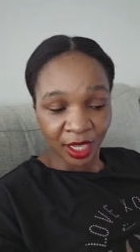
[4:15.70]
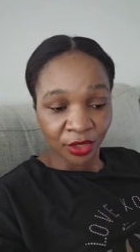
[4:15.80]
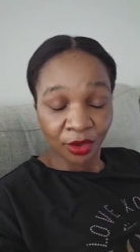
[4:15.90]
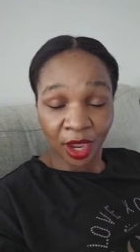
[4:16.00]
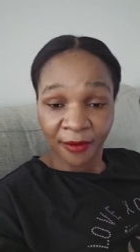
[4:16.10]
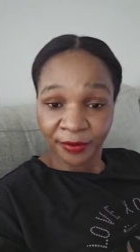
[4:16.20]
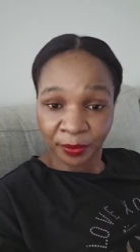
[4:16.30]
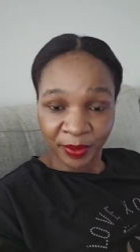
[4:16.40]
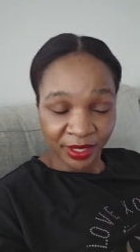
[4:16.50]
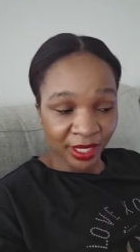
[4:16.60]
You have to
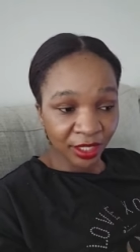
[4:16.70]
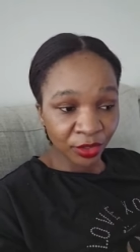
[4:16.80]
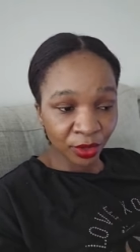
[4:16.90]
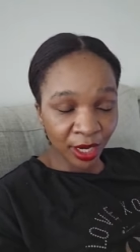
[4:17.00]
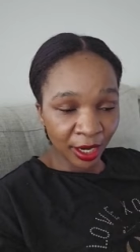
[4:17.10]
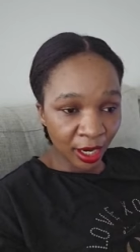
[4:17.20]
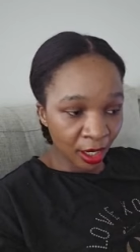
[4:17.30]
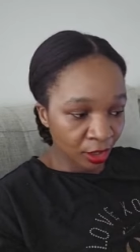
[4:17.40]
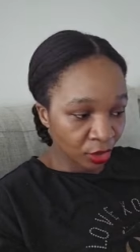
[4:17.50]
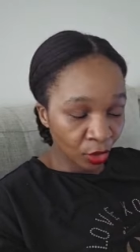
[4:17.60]
present your
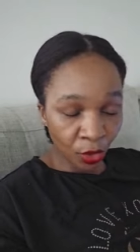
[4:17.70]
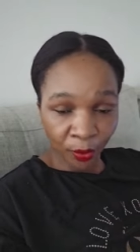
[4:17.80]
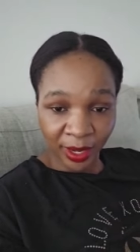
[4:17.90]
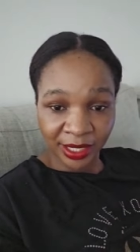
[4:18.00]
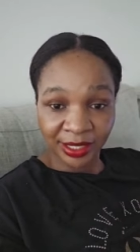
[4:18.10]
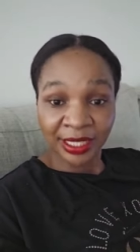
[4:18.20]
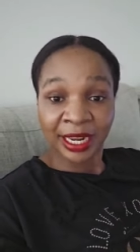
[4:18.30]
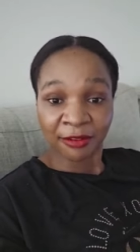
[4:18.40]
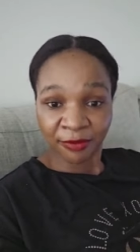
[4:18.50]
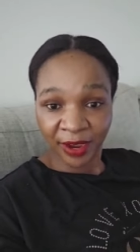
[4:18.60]
documents in
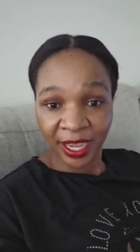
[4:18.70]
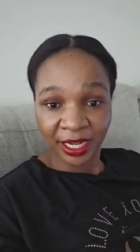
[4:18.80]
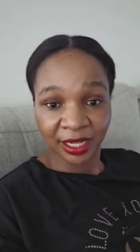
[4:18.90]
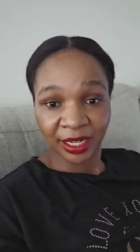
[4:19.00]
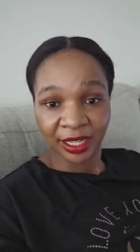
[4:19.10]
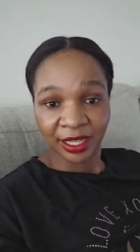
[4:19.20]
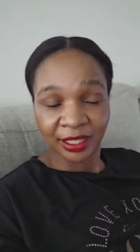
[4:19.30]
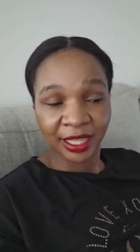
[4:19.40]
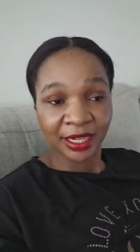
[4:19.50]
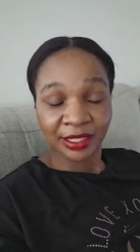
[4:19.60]
a file
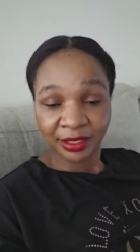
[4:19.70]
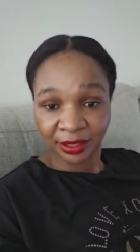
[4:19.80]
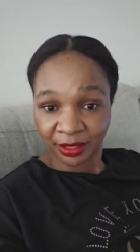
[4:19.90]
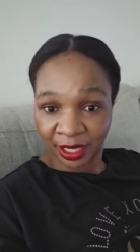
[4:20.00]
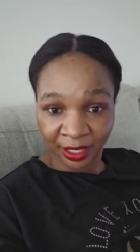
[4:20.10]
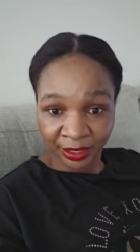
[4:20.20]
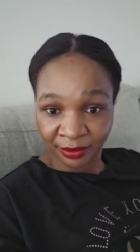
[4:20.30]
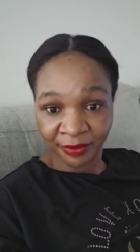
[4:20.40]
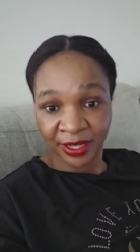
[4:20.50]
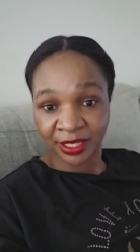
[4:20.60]
that is
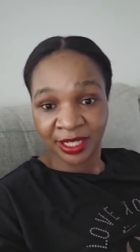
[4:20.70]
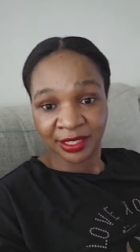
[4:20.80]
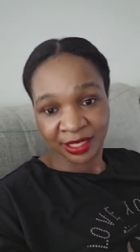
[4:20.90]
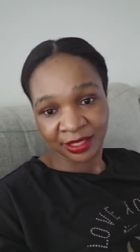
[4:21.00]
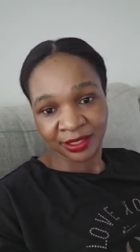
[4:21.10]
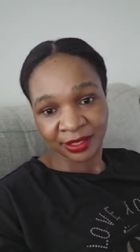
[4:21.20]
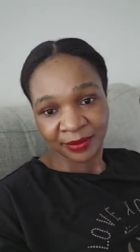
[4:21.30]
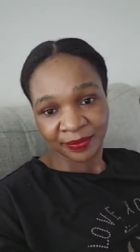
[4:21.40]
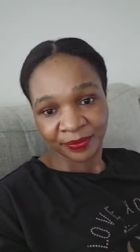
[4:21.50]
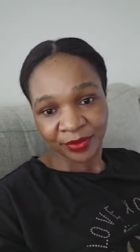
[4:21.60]
very decent.
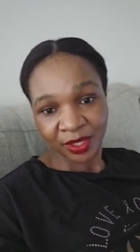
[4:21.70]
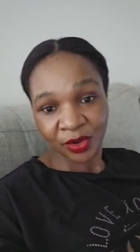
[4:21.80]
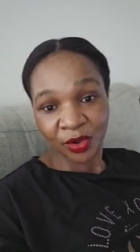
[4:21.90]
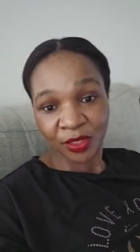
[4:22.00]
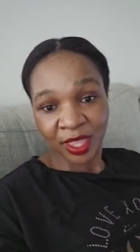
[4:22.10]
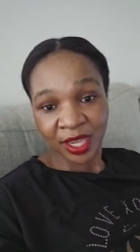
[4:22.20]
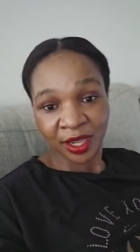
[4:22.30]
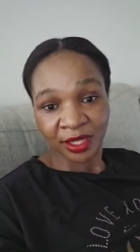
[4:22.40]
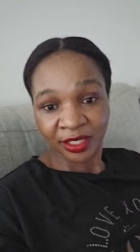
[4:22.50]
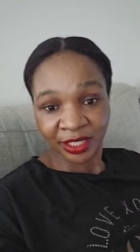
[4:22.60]
Go there
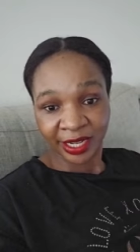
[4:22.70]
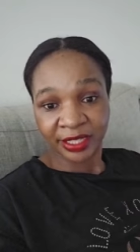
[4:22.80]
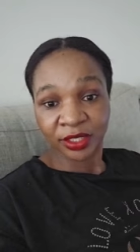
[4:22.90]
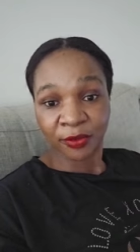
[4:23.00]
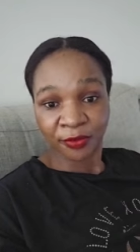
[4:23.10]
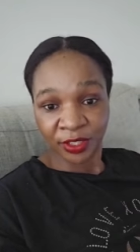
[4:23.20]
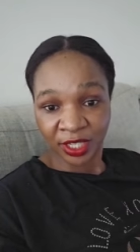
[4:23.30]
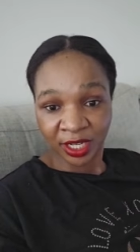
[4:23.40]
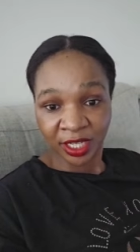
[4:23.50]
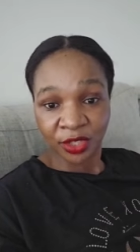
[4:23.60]
dressed
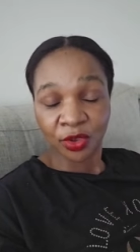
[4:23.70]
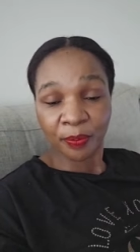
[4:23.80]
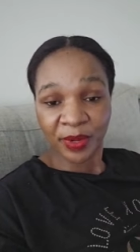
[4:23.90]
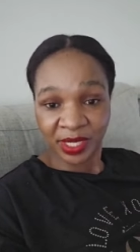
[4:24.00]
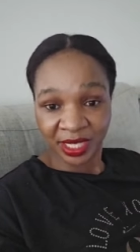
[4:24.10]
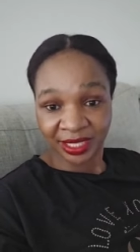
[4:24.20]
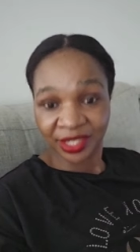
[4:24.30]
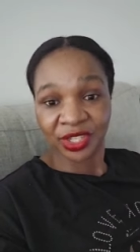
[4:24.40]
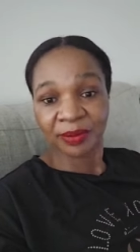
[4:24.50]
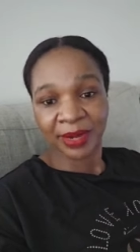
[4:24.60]
officially. Your
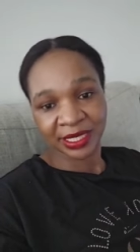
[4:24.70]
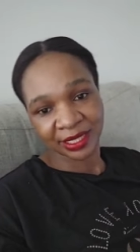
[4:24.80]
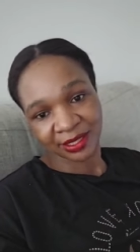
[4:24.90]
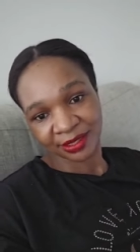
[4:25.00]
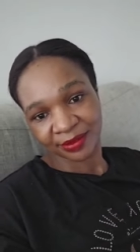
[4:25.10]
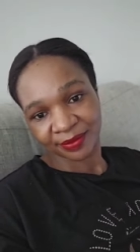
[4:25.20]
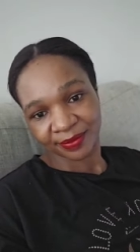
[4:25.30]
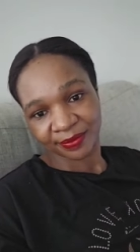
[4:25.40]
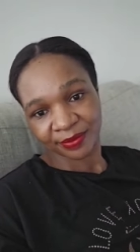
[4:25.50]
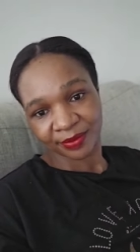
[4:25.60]
presentation matters.
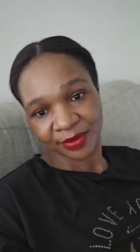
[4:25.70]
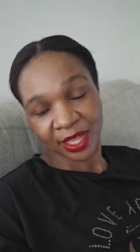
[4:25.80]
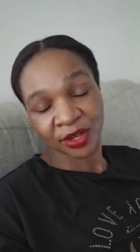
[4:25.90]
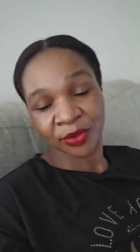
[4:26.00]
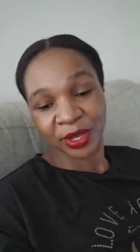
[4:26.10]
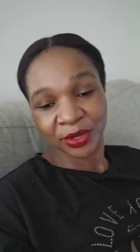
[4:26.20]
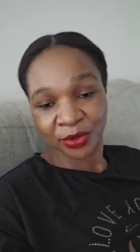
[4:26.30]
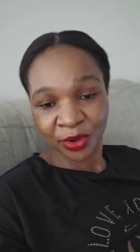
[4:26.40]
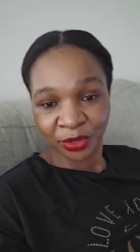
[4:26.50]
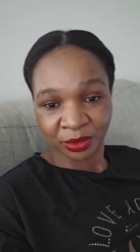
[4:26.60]
And when you
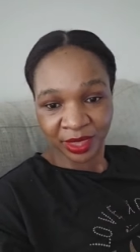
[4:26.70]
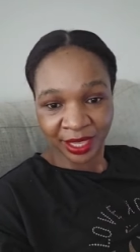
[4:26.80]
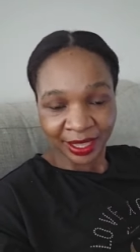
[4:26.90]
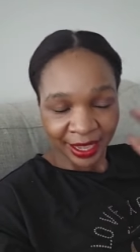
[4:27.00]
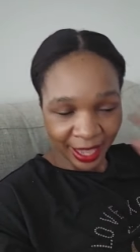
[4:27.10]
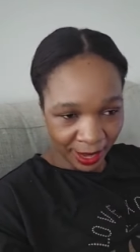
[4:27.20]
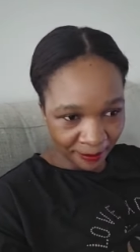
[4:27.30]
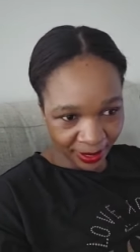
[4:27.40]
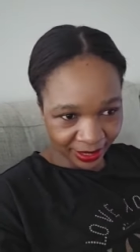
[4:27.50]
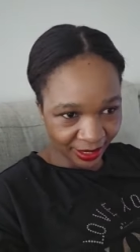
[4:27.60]
go to the
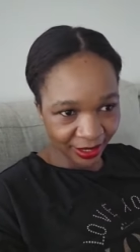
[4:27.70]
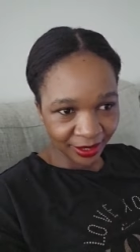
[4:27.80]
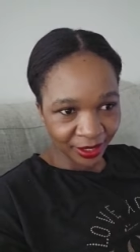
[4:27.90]
embassy,